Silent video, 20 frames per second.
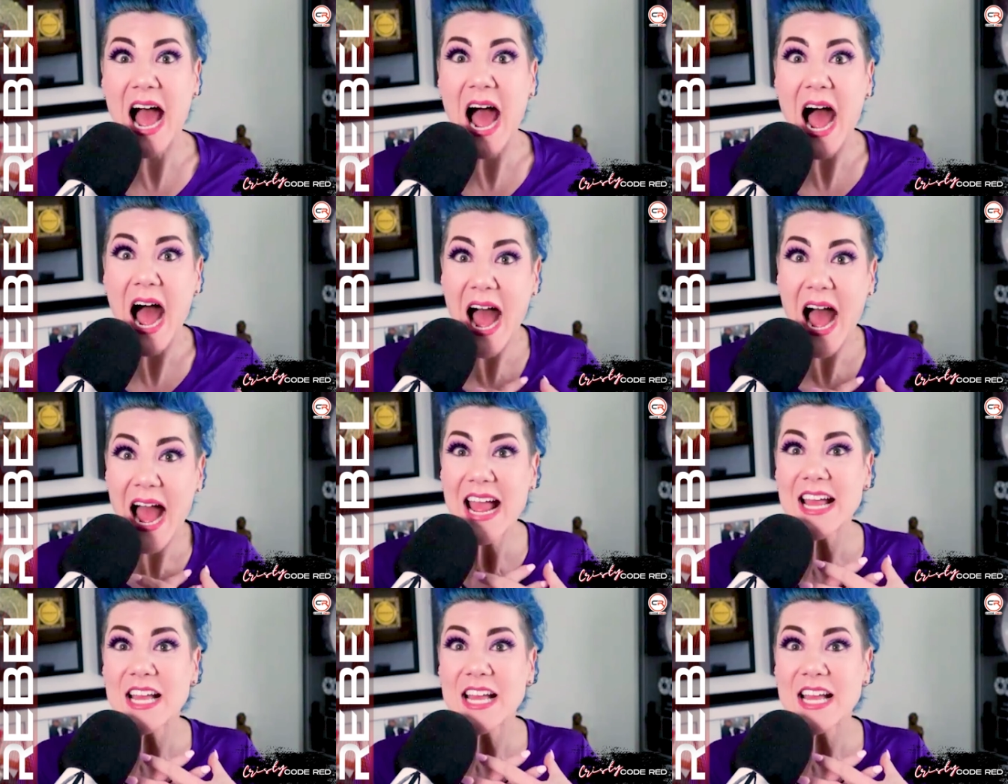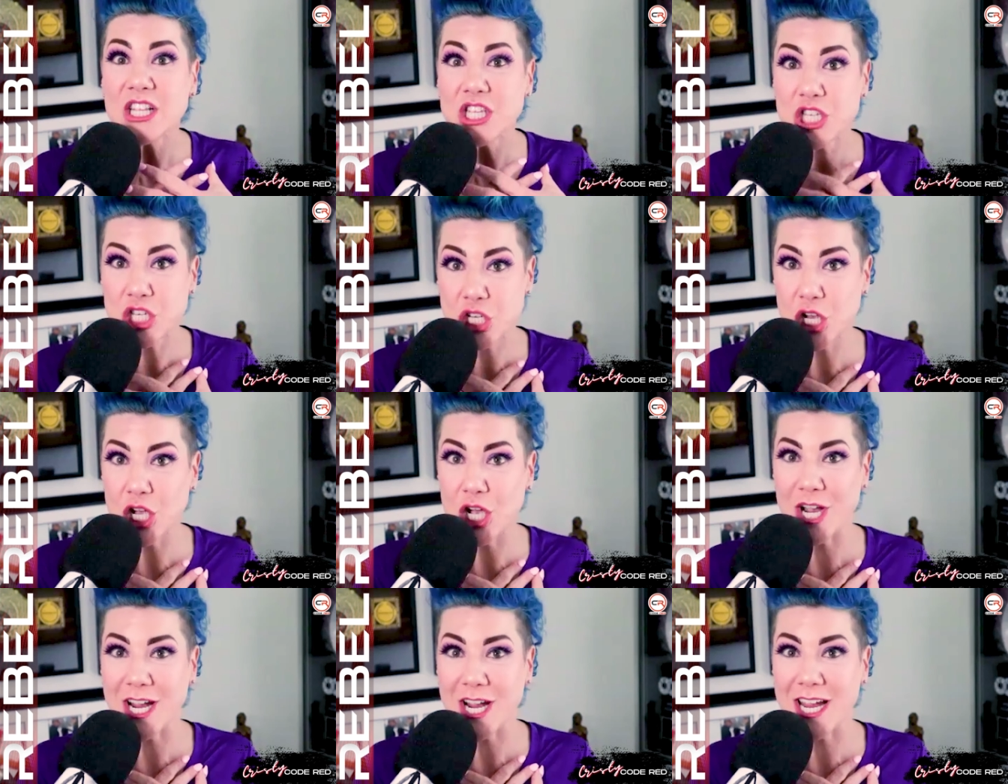I
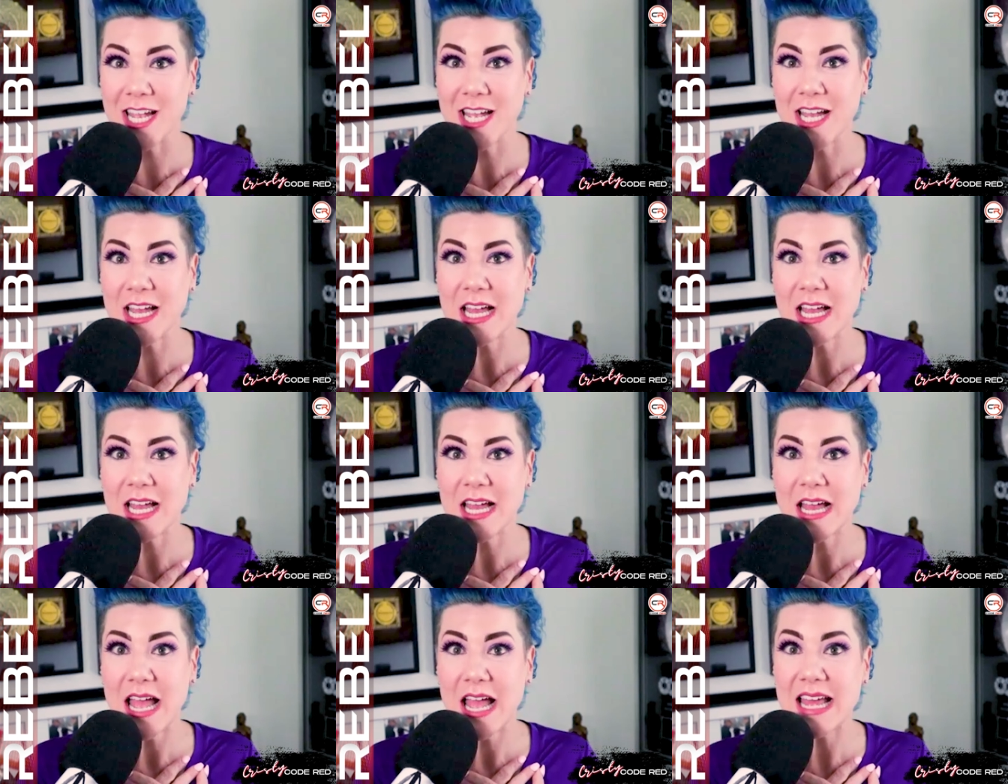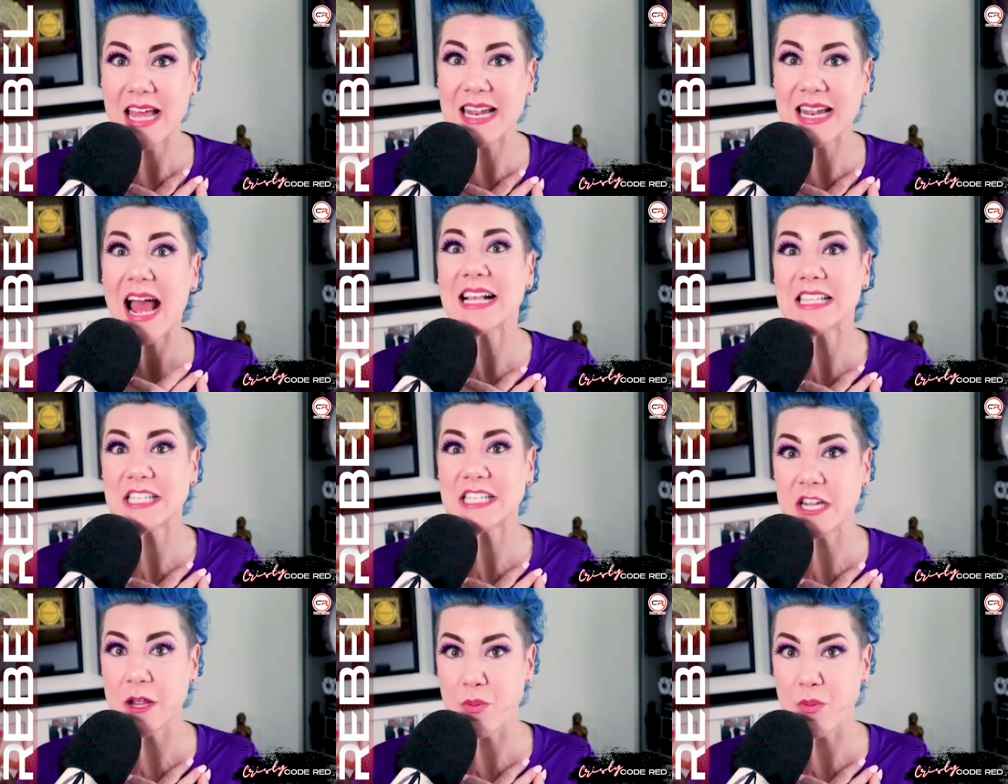took an
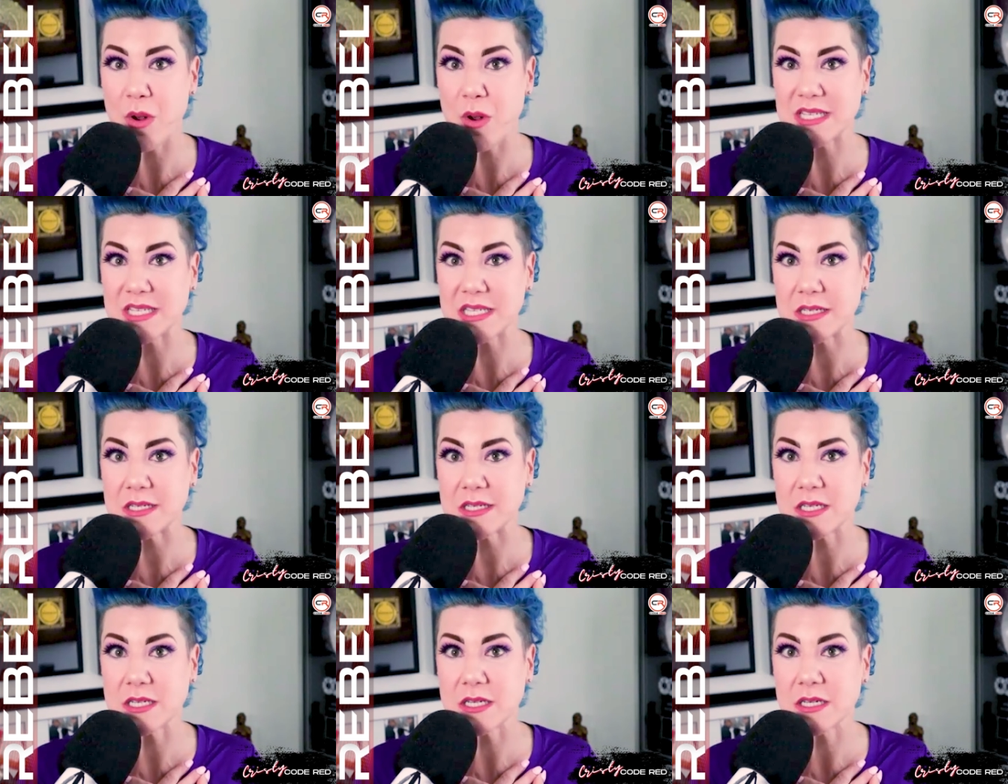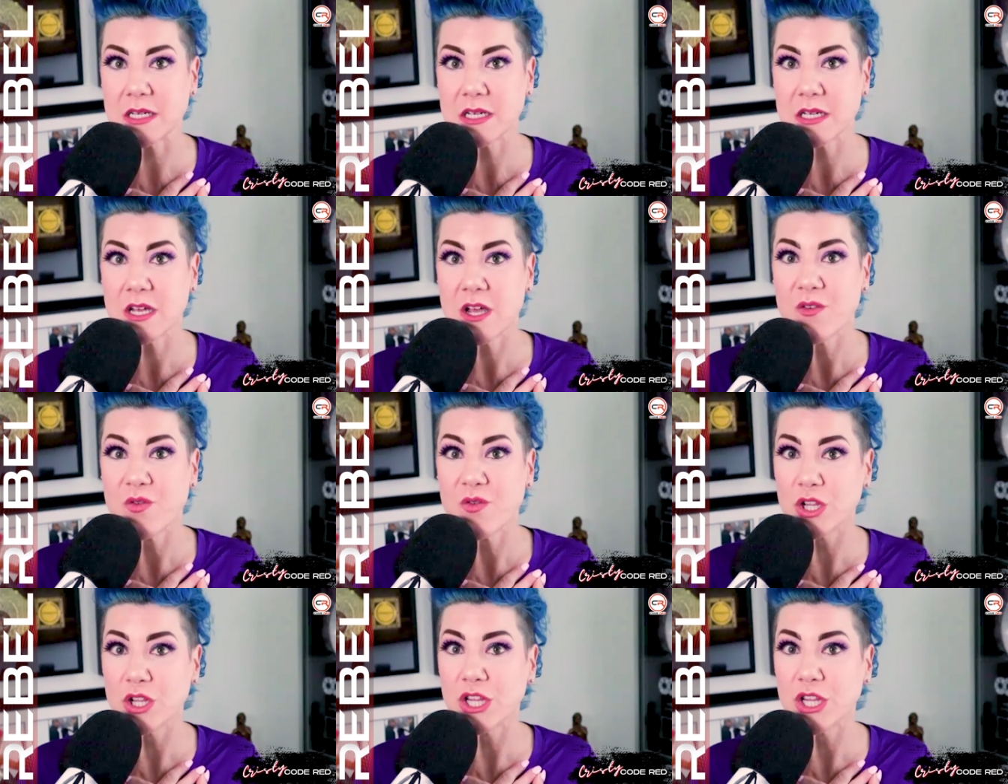antidepressant
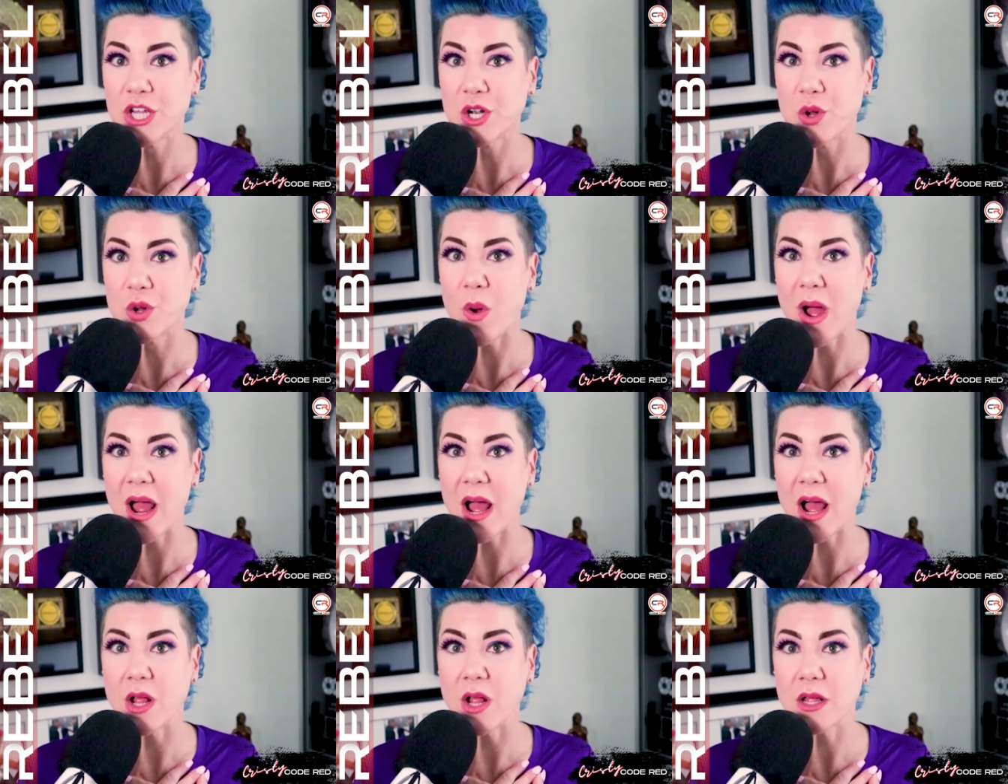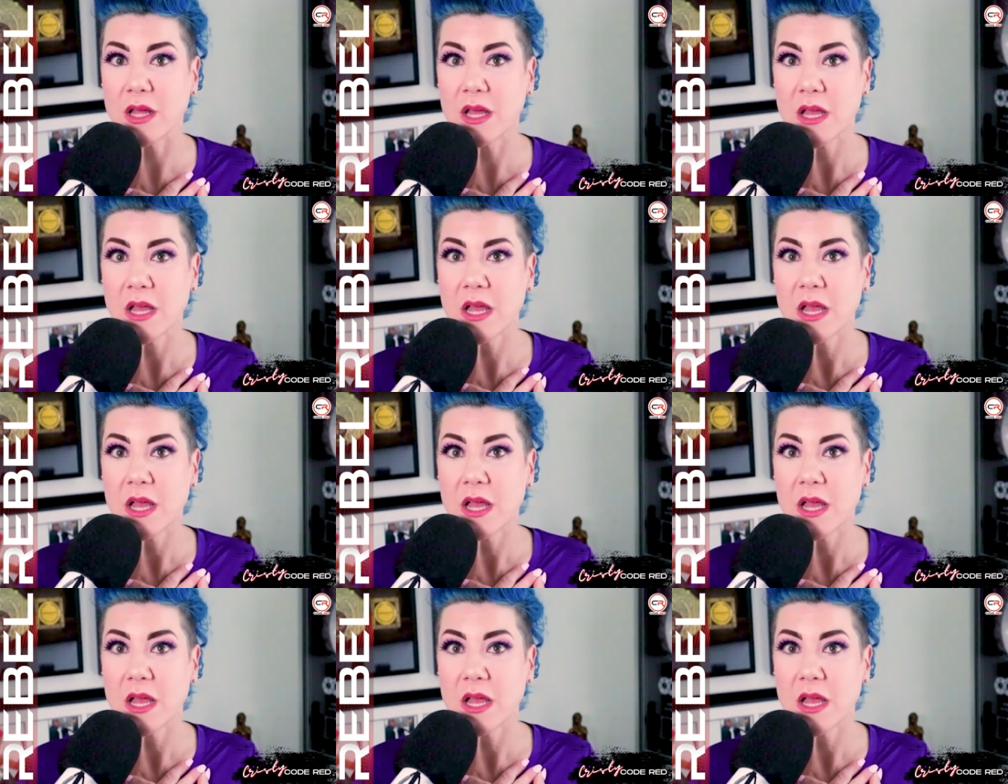for a little while